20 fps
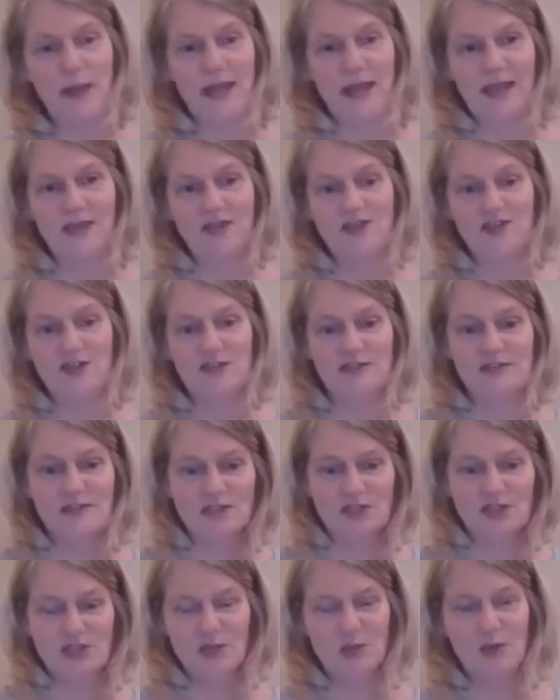
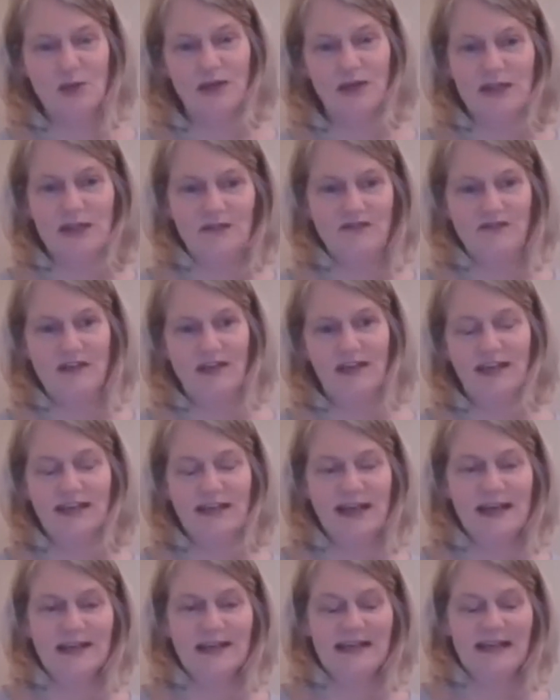pages to a
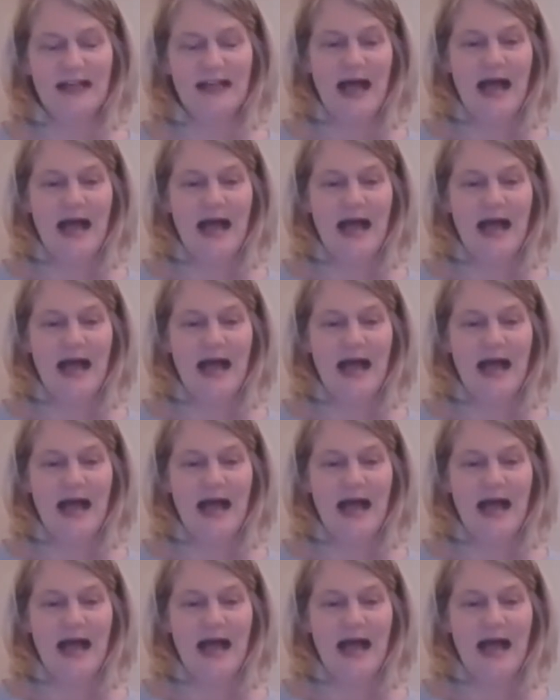convener